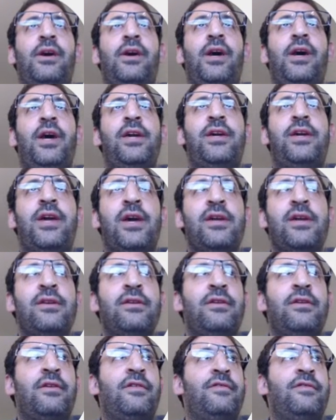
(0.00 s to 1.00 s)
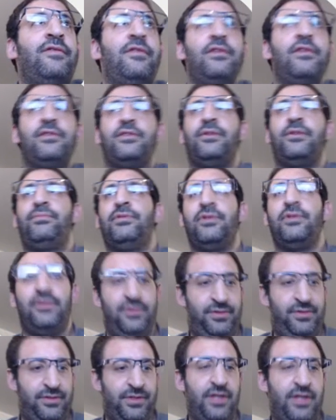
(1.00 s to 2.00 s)
I can, for example,
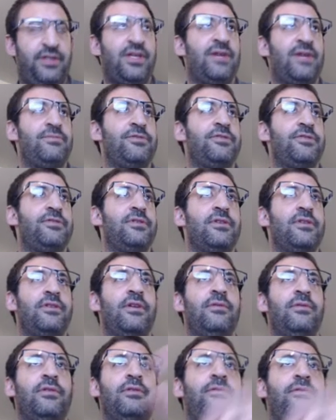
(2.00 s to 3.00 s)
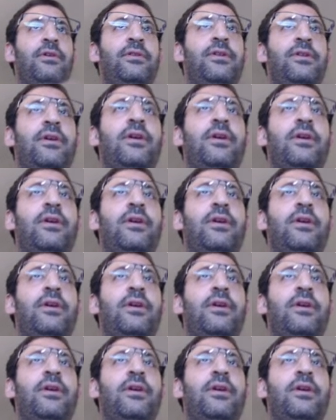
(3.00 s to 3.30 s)
I type just not